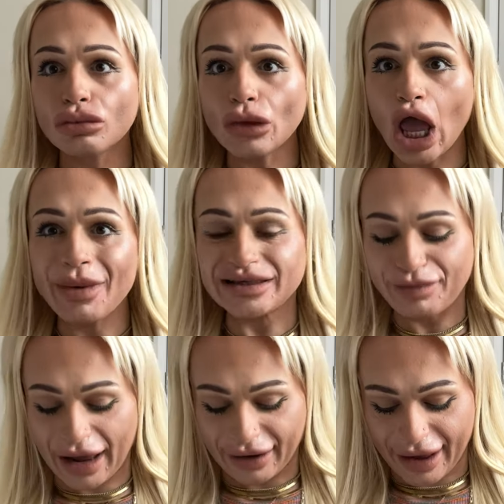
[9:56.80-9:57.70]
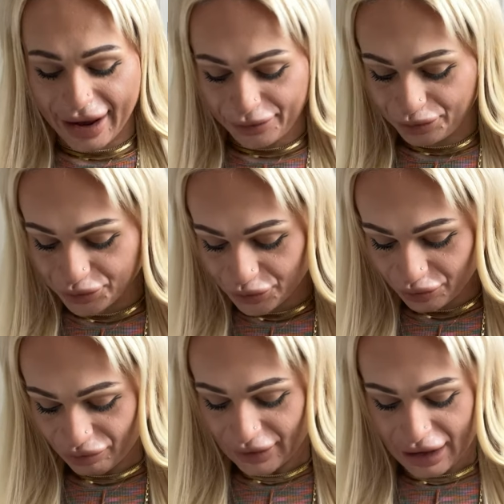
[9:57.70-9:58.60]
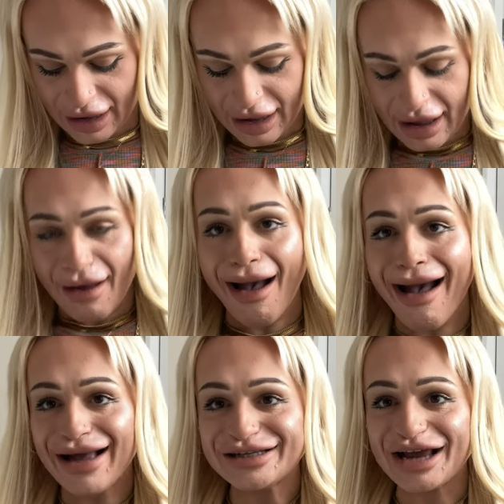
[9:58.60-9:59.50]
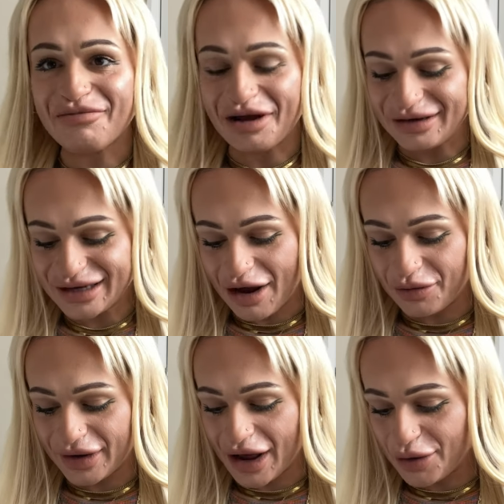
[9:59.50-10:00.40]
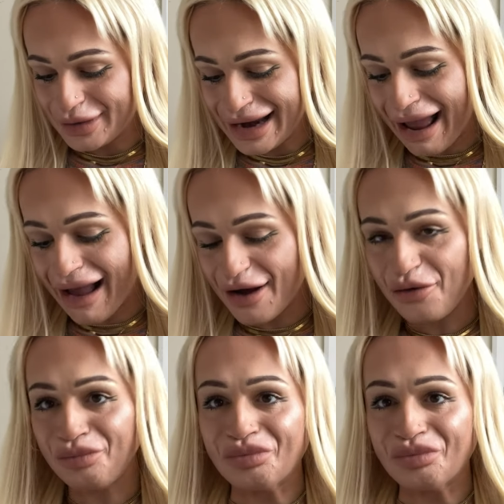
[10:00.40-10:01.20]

Hermes blanket. And I'm going to open it up now